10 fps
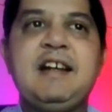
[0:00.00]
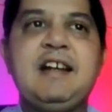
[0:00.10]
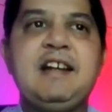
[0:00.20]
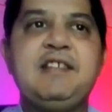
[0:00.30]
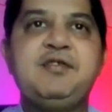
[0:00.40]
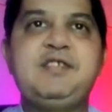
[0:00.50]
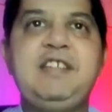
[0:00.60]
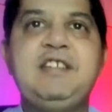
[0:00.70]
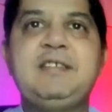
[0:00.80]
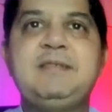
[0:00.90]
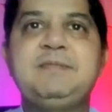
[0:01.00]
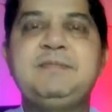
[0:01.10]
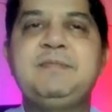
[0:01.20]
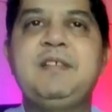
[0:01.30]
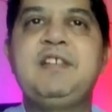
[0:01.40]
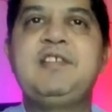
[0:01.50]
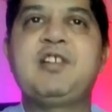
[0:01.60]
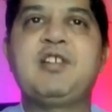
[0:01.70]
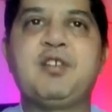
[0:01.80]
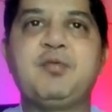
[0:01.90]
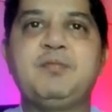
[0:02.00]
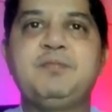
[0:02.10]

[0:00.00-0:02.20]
As you see here, this is a cartoon.